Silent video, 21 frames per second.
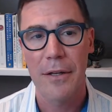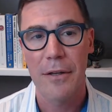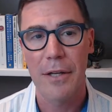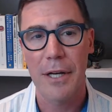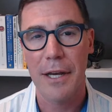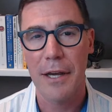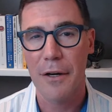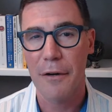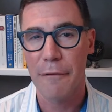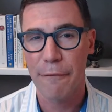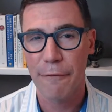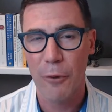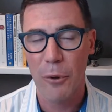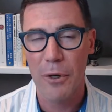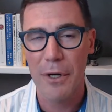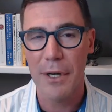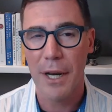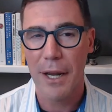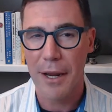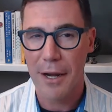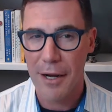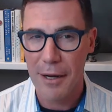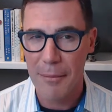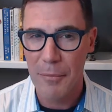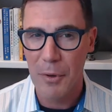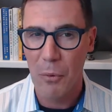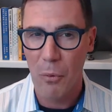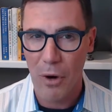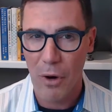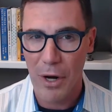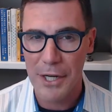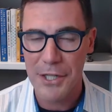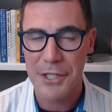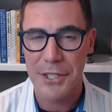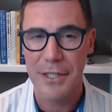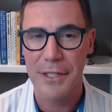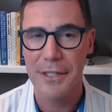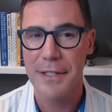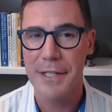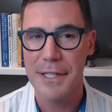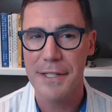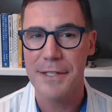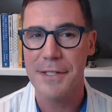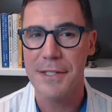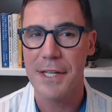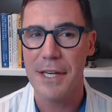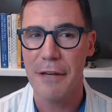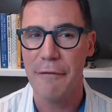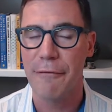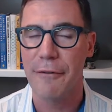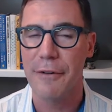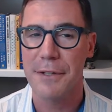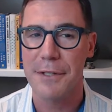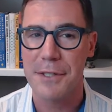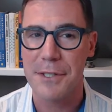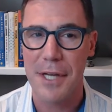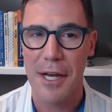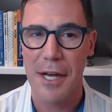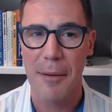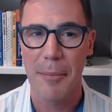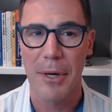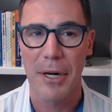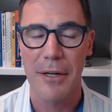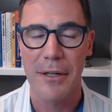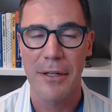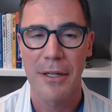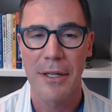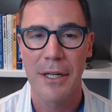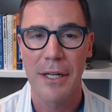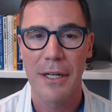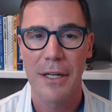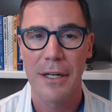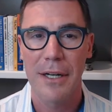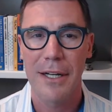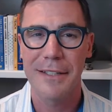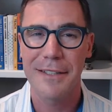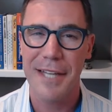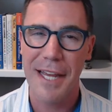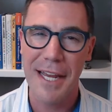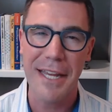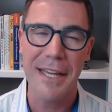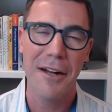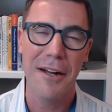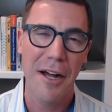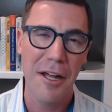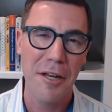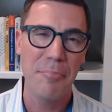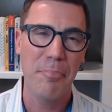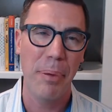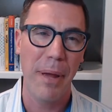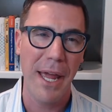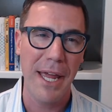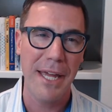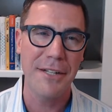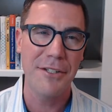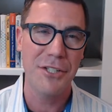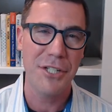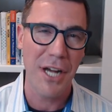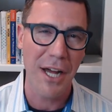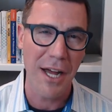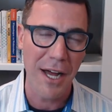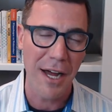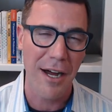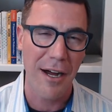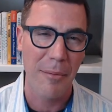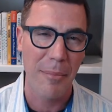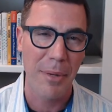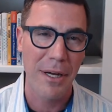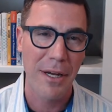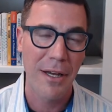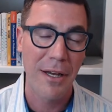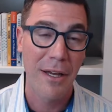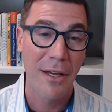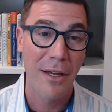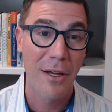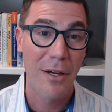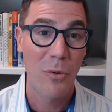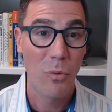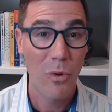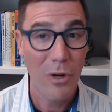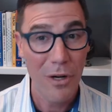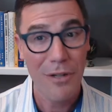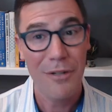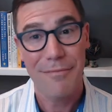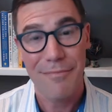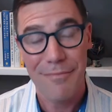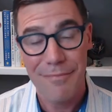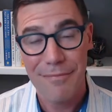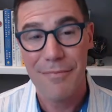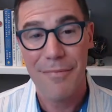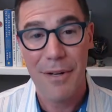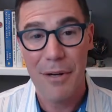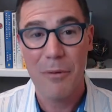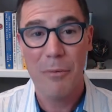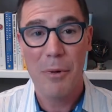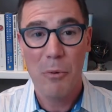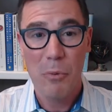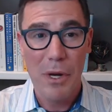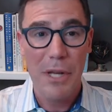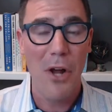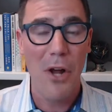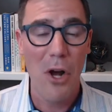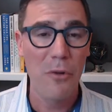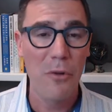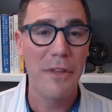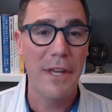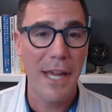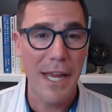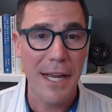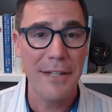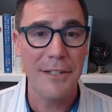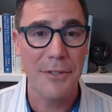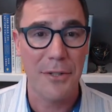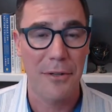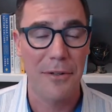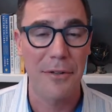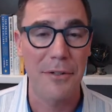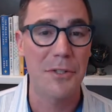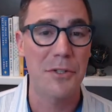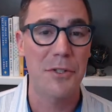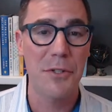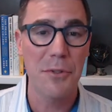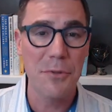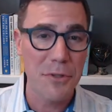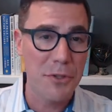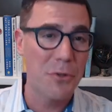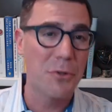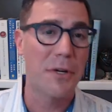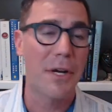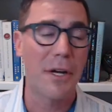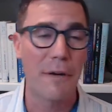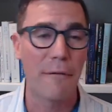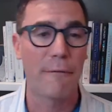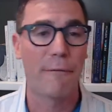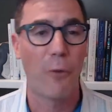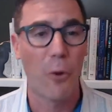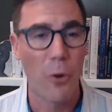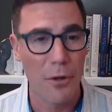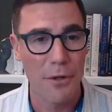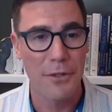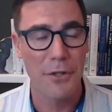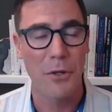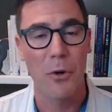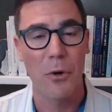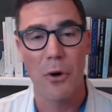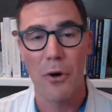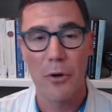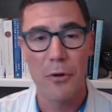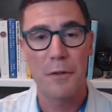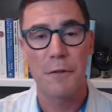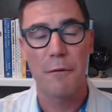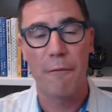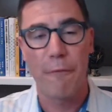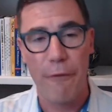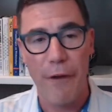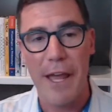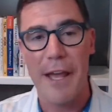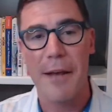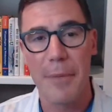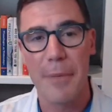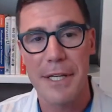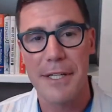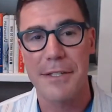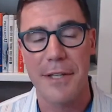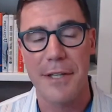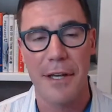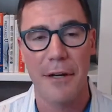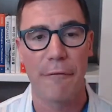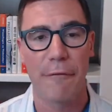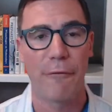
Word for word: that can afford to come to Washington, D.C. for the summer and take an unpaid job? Well, I mean, we know the answer. Those students who can afford to or whose families can